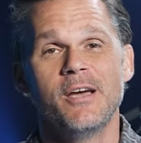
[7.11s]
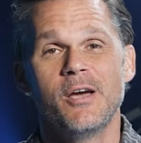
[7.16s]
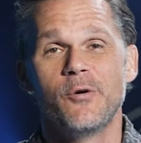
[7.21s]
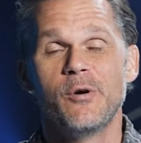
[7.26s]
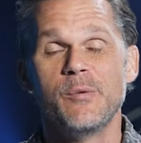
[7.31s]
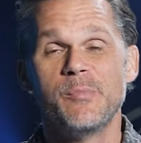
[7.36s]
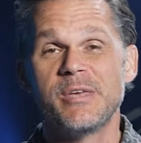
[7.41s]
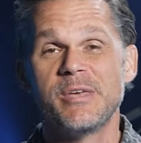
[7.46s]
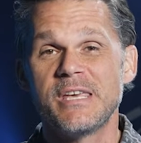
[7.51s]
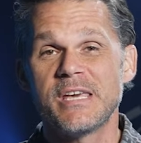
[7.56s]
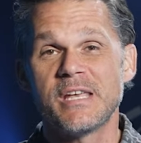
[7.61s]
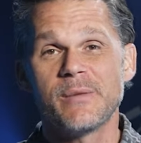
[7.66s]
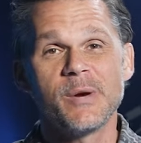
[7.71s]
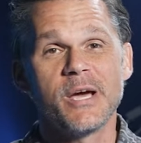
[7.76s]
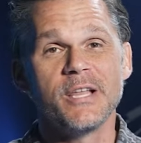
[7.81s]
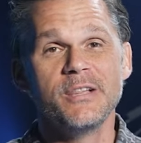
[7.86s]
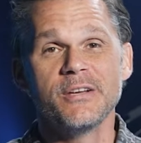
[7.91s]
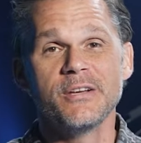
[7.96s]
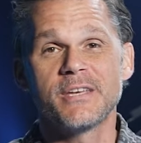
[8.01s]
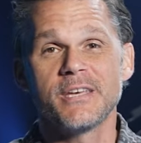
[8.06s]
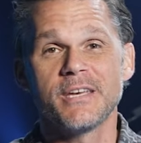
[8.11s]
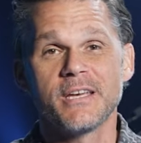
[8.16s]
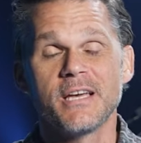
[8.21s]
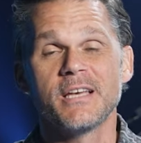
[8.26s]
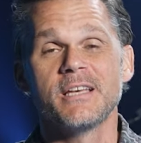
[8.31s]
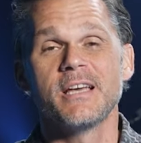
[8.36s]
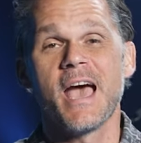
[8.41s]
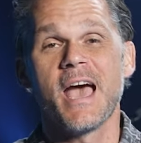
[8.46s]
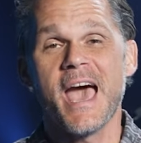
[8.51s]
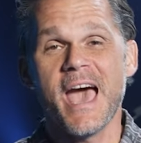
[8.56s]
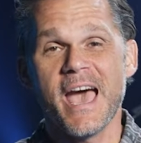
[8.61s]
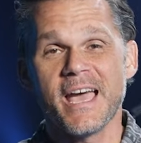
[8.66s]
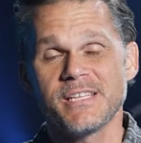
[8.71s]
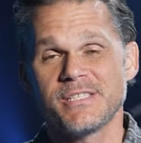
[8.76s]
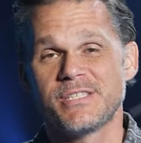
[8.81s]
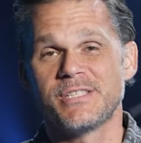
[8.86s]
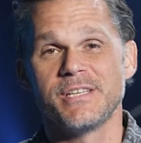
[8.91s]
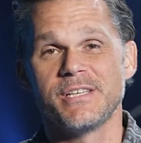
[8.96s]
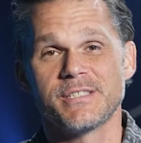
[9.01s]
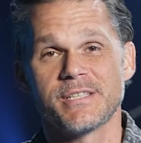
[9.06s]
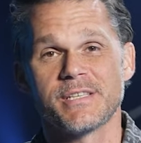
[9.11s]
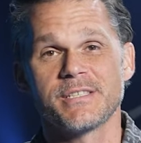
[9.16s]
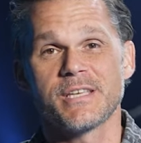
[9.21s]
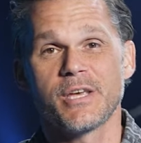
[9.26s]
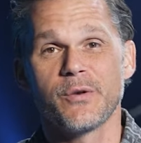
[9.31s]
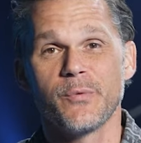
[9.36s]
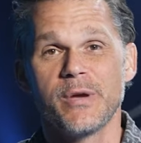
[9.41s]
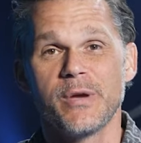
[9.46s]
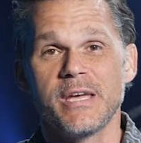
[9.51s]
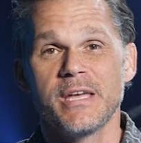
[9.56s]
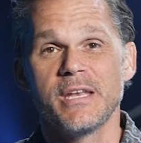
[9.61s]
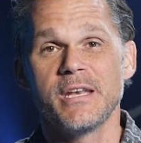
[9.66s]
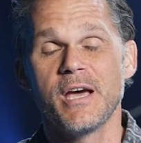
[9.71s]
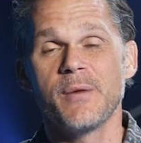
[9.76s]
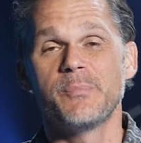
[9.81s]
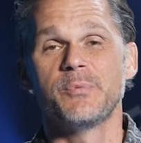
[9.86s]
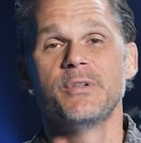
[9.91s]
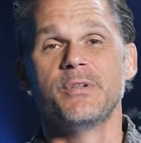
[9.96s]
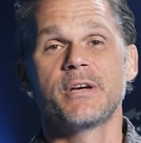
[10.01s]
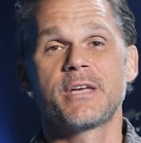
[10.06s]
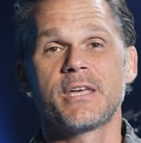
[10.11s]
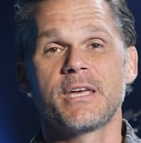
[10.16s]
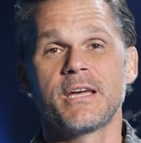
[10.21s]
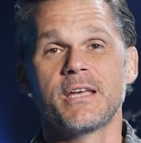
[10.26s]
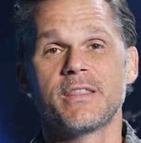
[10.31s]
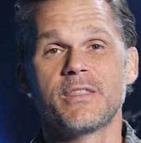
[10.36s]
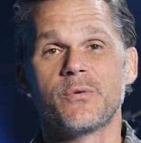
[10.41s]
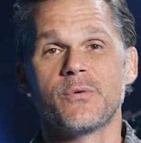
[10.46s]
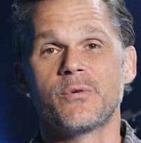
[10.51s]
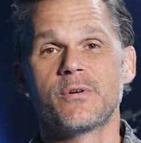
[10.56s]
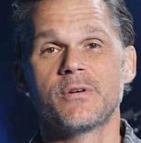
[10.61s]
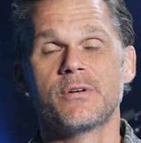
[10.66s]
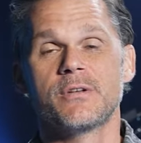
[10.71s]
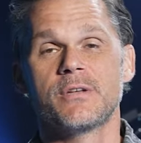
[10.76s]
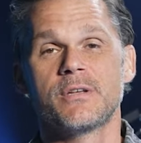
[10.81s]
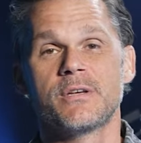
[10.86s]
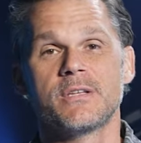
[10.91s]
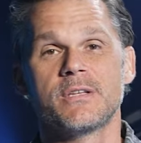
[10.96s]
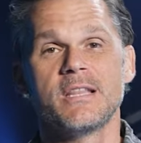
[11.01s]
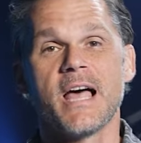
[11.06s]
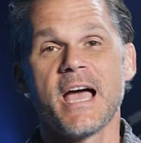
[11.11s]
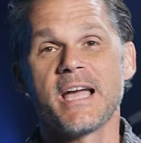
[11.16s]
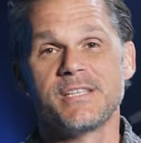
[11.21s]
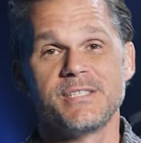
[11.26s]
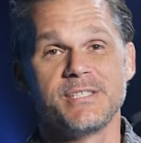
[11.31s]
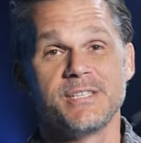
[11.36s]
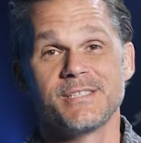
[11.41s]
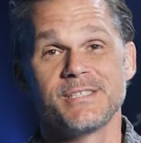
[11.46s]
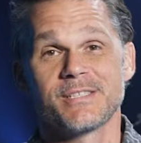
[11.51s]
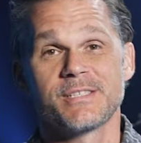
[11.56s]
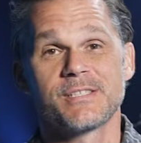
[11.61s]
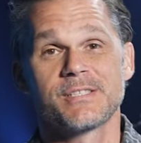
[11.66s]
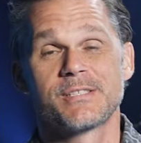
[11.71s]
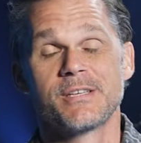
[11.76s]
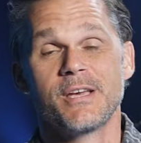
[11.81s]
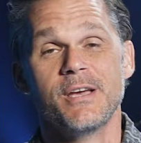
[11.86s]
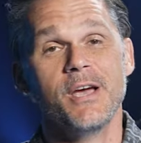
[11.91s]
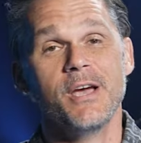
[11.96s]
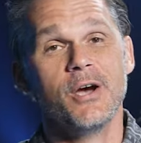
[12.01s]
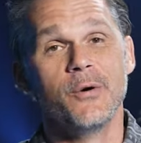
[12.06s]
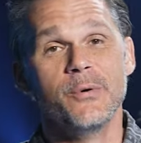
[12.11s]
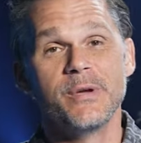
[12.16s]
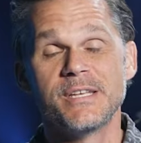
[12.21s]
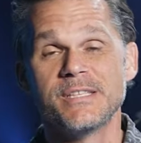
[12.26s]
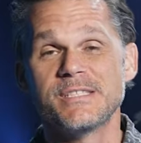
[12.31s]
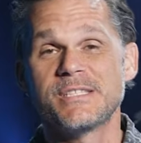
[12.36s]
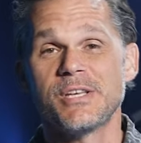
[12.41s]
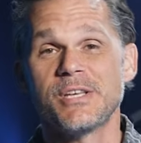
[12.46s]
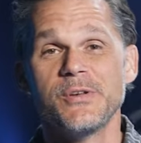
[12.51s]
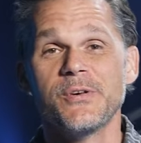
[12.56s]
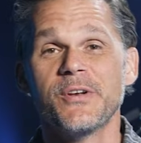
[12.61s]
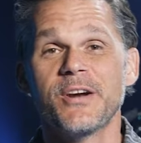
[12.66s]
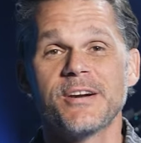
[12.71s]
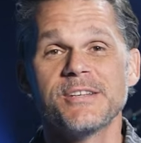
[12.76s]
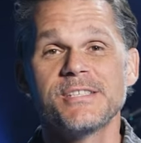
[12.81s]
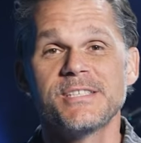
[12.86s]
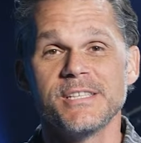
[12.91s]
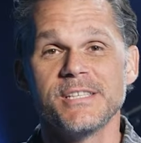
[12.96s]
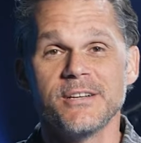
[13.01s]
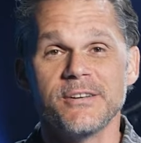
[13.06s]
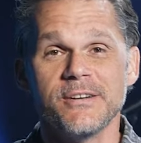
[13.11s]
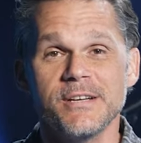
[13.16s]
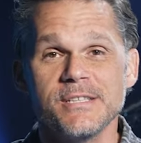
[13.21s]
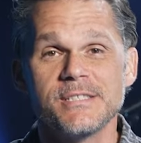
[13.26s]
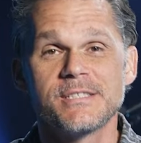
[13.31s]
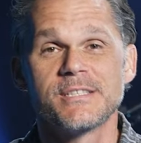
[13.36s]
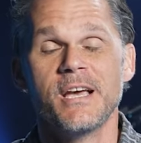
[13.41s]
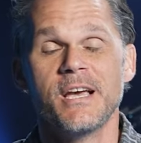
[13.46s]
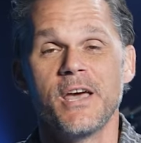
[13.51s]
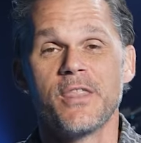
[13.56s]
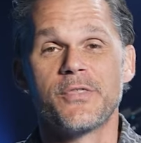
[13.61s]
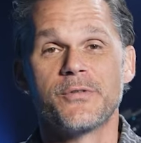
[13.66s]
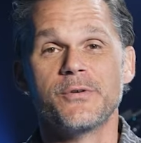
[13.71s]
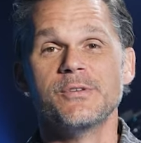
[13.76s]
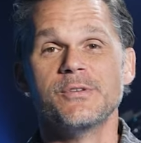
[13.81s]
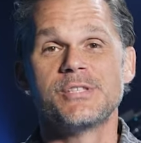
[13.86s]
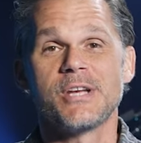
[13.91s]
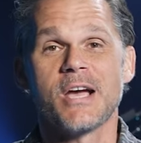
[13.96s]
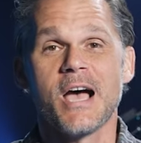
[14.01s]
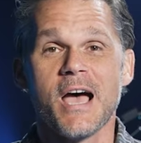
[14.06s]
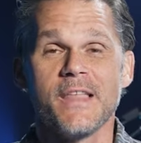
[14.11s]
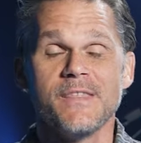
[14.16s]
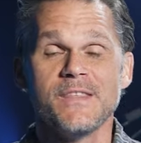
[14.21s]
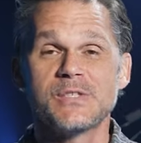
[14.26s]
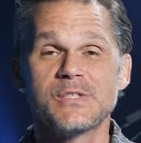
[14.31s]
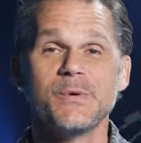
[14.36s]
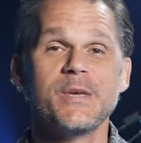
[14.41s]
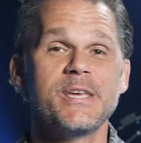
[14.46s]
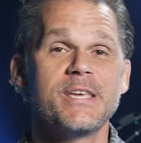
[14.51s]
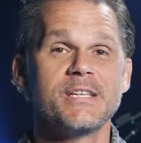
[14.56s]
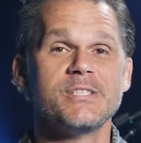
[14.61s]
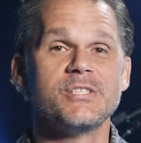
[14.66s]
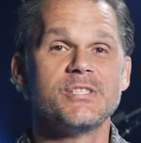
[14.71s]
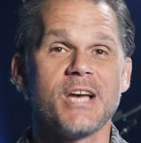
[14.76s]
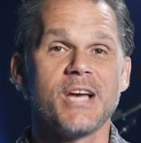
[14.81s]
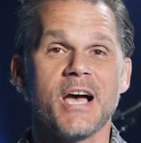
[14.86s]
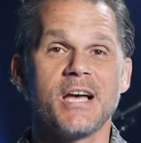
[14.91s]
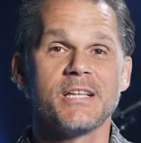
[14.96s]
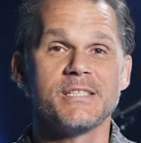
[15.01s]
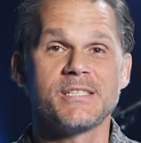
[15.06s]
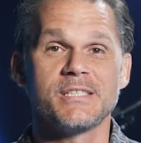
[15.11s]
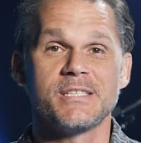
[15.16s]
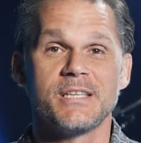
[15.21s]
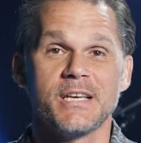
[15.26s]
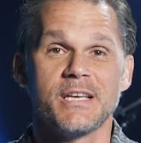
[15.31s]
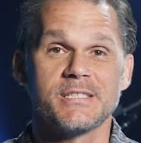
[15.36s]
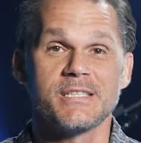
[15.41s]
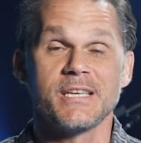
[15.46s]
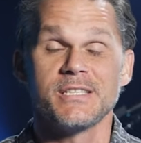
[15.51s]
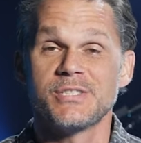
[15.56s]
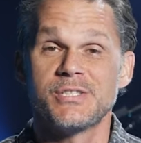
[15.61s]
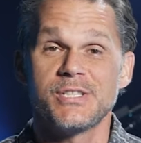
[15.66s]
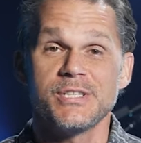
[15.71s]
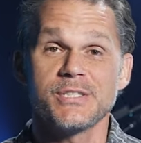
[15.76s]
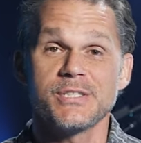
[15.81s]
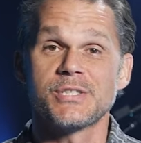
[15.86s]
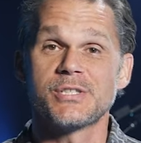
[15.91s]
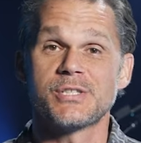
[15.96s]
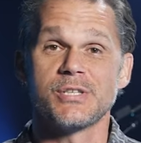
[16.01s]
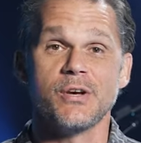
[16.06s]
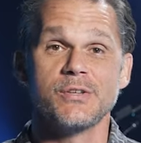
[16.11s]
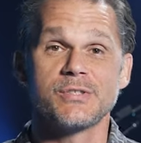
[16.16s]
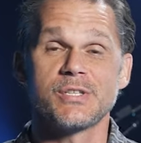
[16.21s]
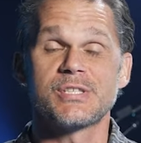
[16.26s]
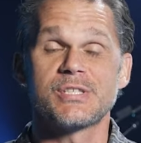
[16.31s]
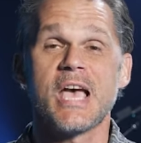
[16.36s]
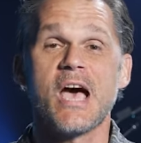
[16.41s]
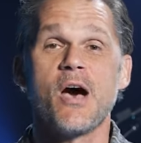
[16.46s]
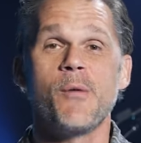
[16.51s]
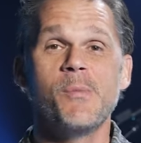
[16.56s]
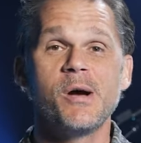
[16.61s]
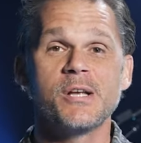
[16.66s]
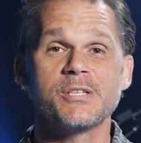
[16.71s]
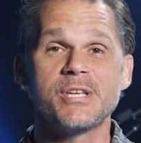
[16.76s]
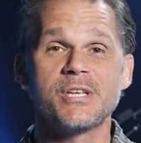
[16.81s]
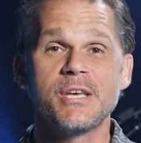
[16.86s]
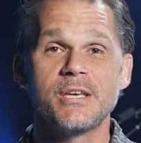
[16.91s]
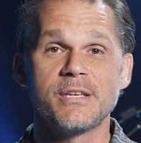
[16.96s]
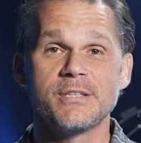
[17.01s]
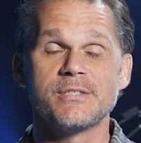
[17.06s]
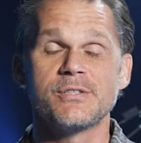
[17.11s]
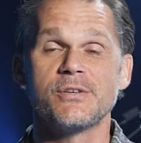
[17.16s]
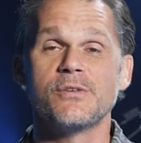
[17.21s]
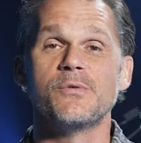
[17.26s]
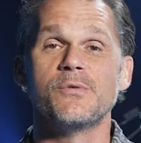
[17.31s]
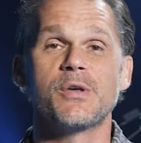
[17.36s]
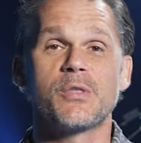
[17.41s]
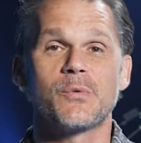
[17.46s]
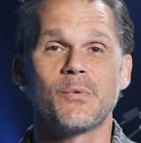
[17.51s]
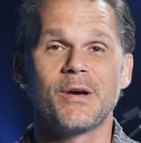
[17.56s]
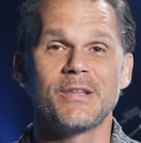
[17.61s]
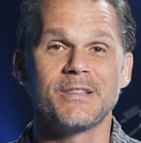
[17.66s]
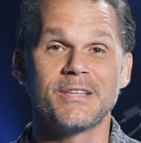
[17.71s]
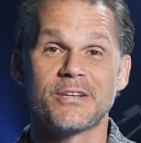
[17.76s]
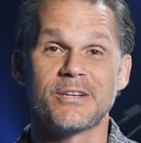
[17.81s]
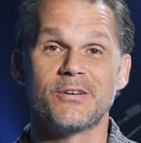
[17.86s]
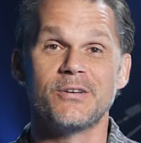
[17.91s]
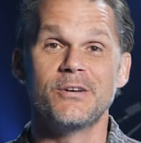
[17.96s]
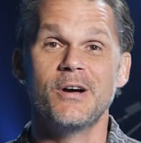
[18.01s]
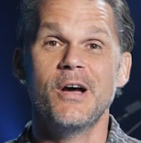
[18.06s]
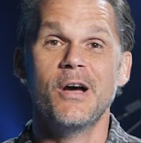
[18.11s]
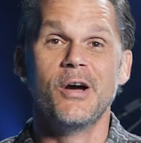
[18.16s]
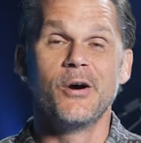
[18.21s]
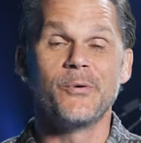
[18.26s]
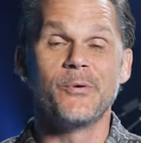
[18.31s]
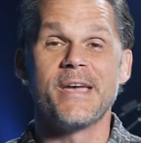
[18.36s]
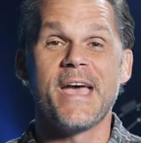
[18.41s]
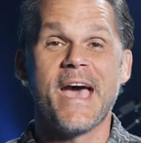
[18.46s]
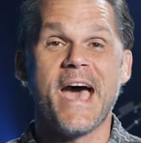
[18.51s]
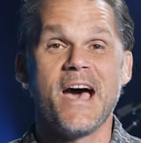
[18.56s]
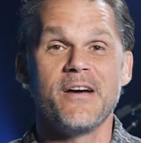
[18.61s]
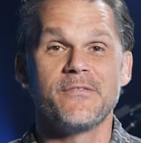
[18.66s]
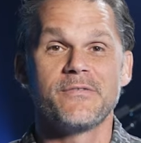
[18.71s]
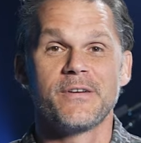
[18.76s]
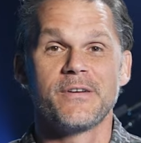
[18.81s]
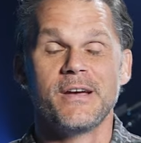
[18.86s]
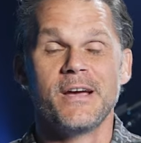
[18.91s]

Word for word: We begin by looking at Jesus, and we end up looking at the world like Jesus. We continue in our series through John, this week in John six, as Jesus shows us how much he can do with what little we have.